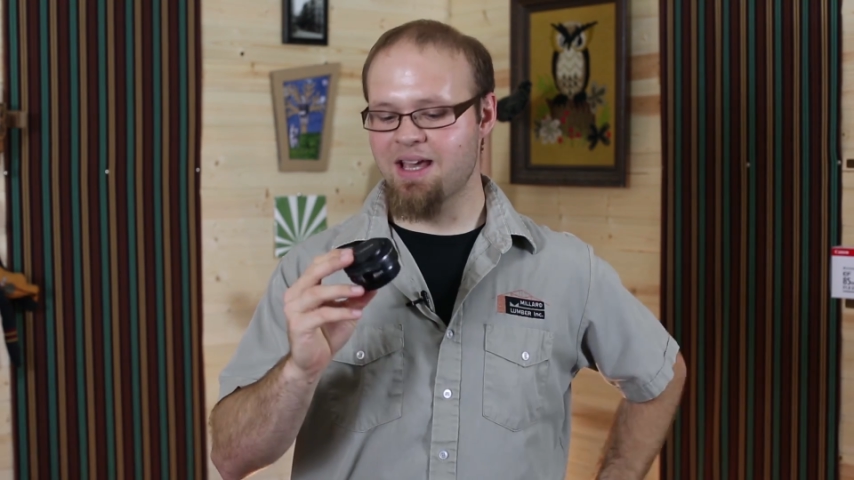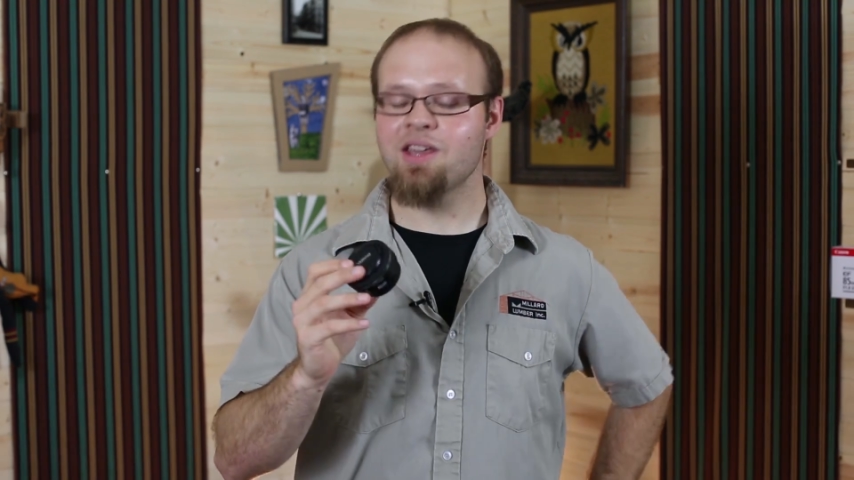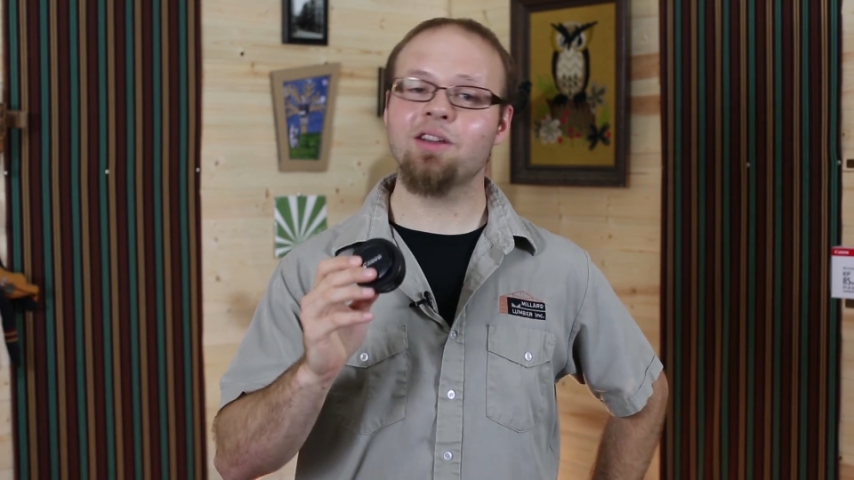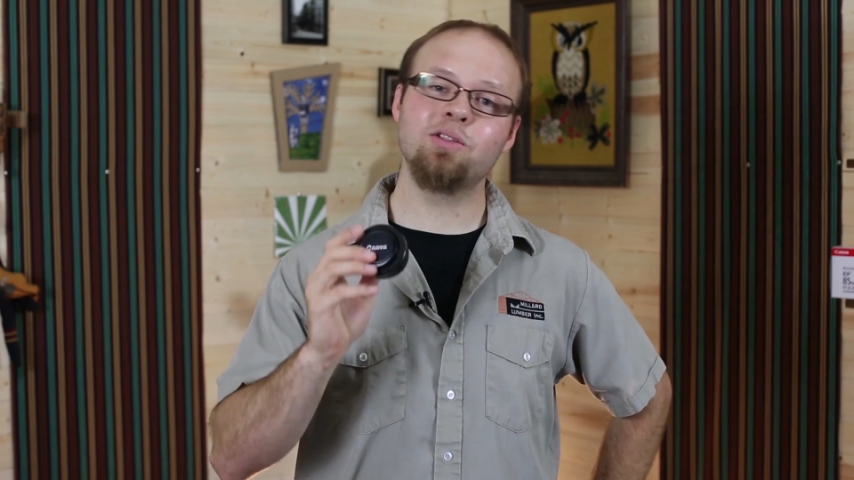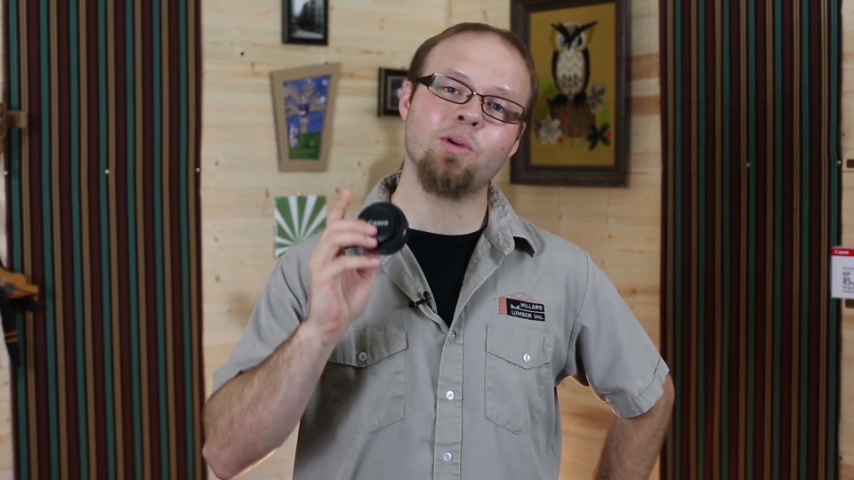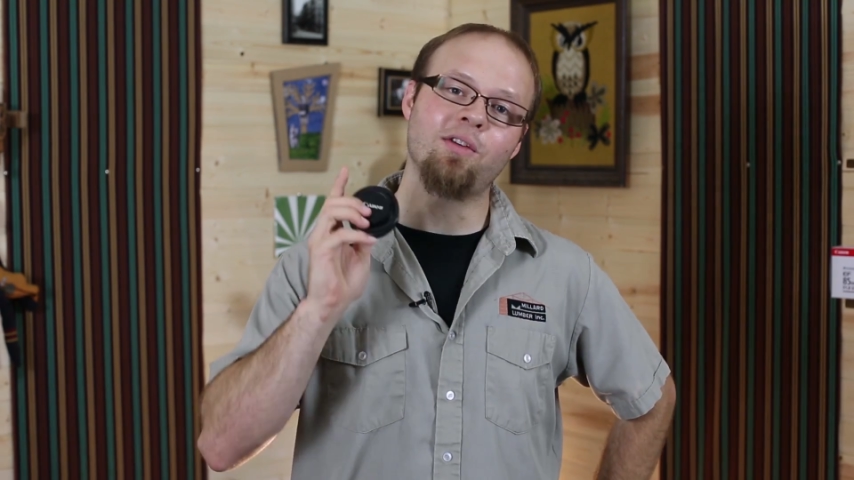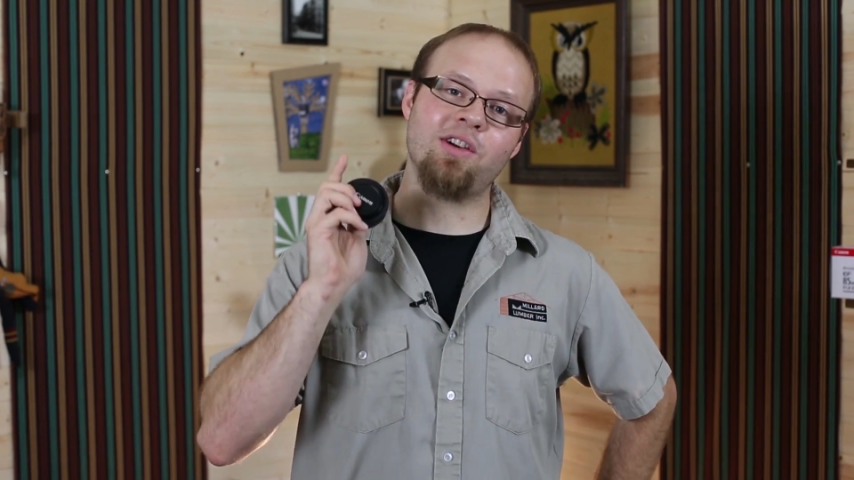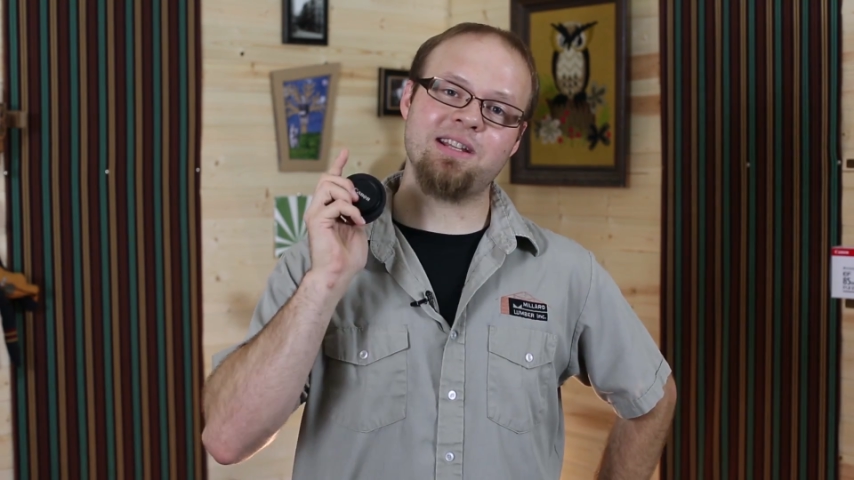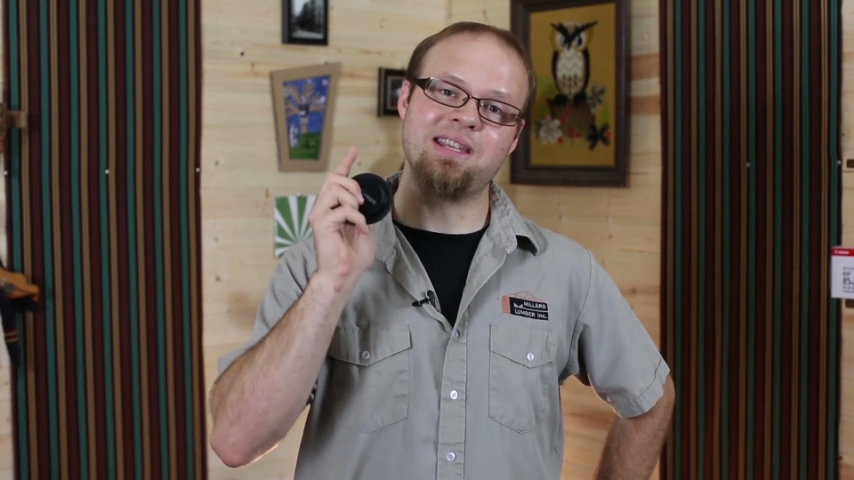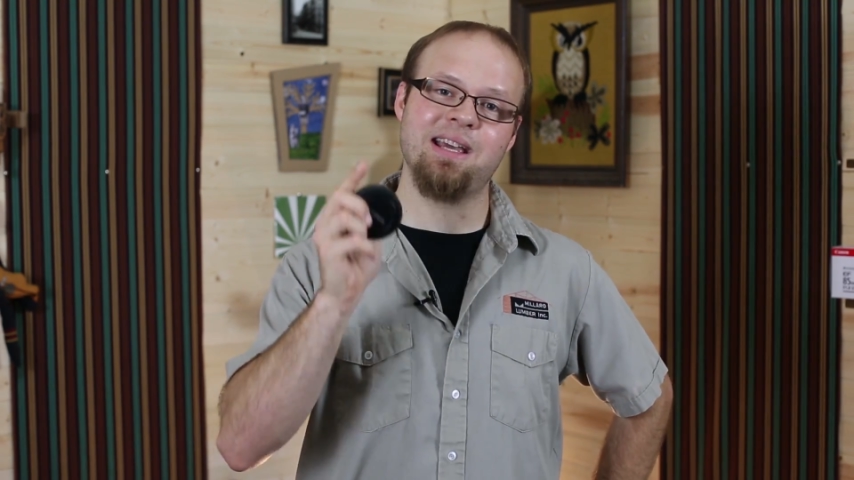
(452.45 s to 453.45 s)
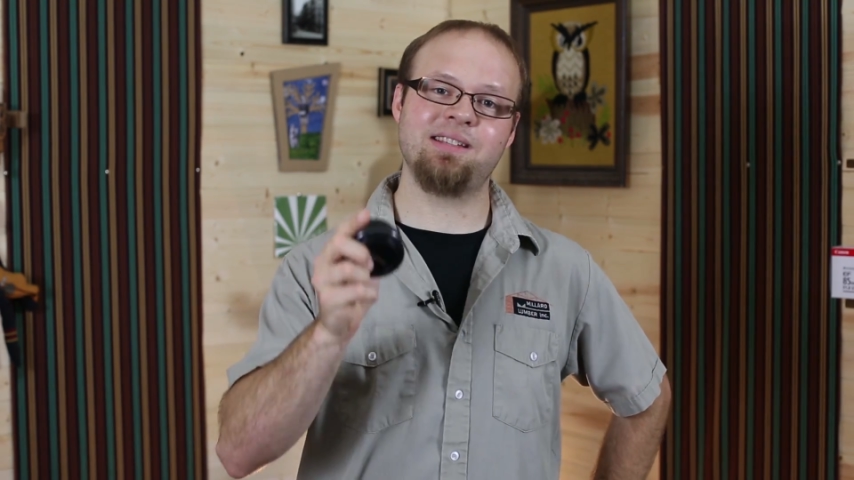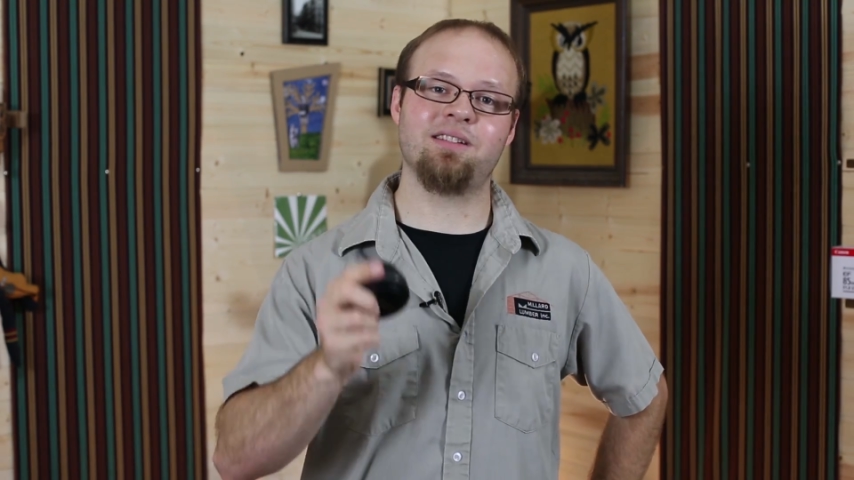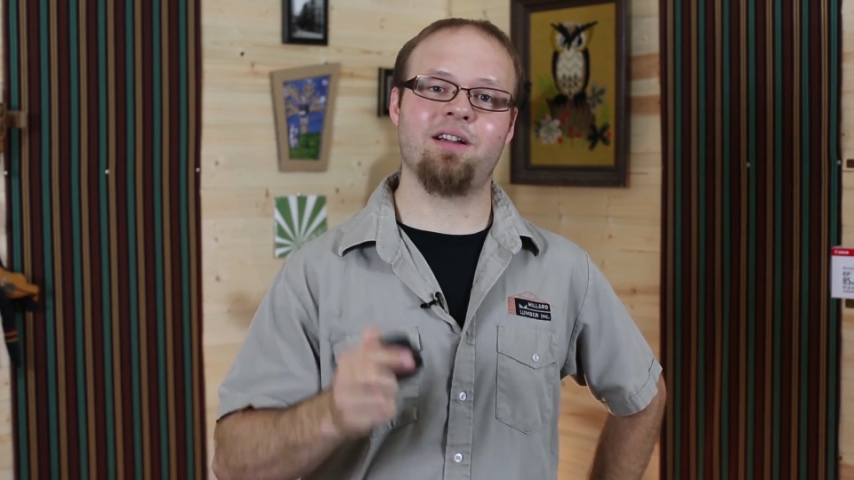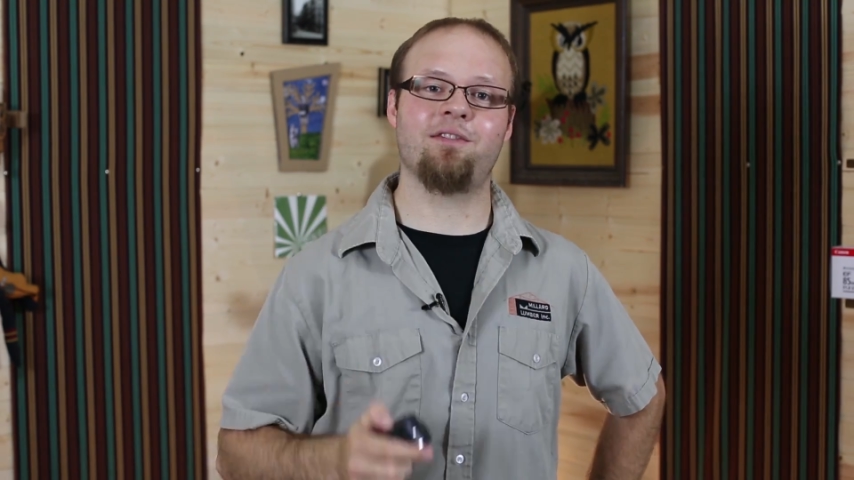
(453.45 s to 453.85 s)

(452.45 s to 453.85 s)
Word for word: you can swing over to d s l